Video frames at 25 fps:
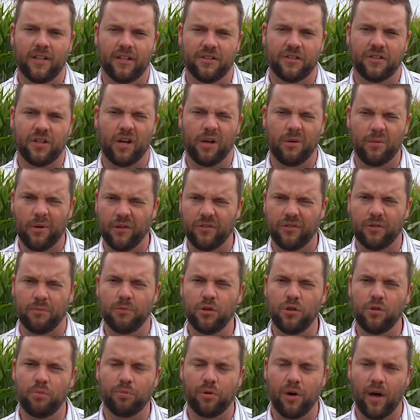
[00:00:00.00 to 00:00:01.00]
talking about
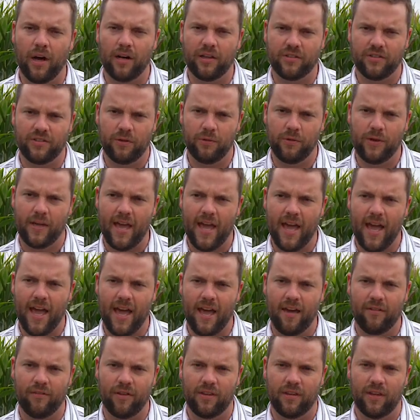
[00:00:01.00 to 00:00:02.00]
some new products that we
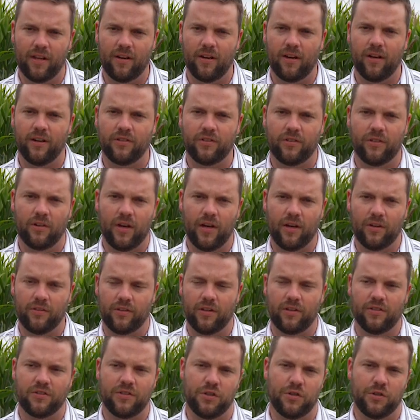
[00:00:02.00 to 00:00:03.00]
have, and then also how
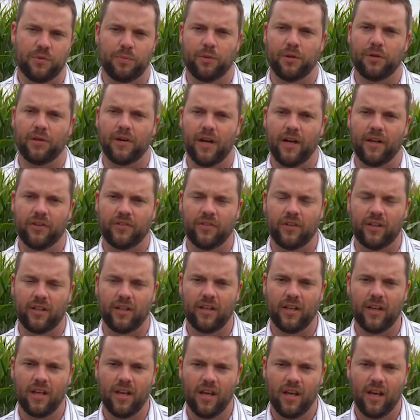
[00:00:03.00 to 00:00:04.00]
this year's progressing.